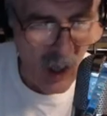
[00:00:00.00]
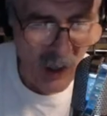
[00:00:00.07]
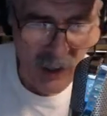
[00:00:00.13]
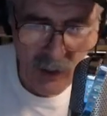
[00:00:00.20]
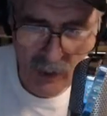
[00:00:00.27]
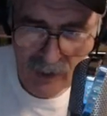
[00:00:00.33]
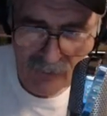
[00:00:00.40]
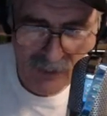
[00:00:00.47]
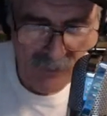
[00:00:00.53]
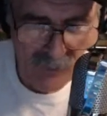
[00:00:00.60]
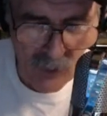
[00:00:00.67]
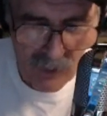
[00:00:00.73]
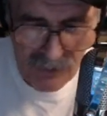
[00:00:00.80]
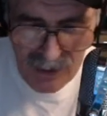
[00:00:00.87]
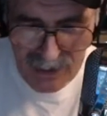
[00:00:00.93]
you don't. If it
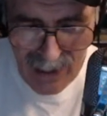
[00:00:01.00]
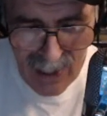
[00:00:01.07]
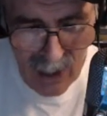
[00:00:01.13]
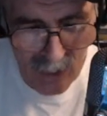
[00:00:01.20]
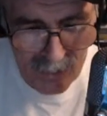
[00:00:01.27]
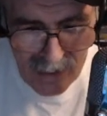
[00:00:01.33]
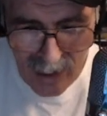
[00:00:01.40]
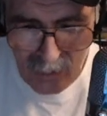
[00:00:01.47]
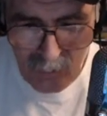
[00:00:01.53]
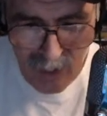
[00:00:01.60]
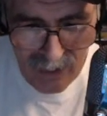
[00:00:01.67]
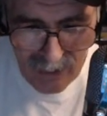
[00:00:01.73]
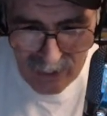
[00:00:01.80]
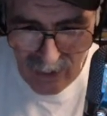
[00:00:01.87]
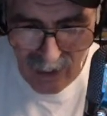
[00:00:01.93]
falls on the house, I don't
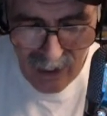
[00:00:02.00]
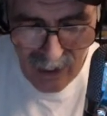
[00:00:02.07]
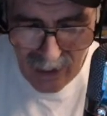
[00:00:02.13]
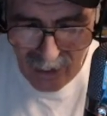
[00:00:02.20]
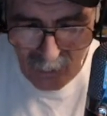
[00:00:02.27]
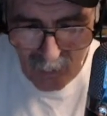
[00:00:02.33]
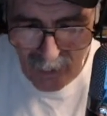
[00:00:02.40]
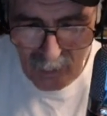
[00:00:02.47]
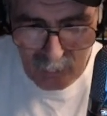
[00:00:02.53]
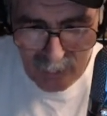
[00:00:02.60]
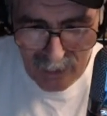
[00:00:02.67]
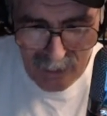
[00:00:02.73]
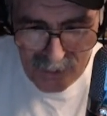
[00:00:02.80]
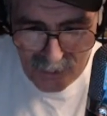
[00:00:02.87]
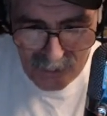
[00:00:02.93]
want to
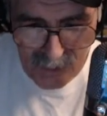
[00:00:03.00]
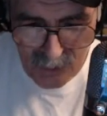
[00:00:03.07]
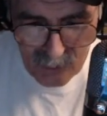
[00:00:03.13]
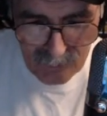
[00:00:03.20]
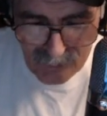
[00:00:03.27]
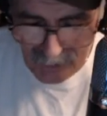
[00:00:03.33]
embarrass yourself like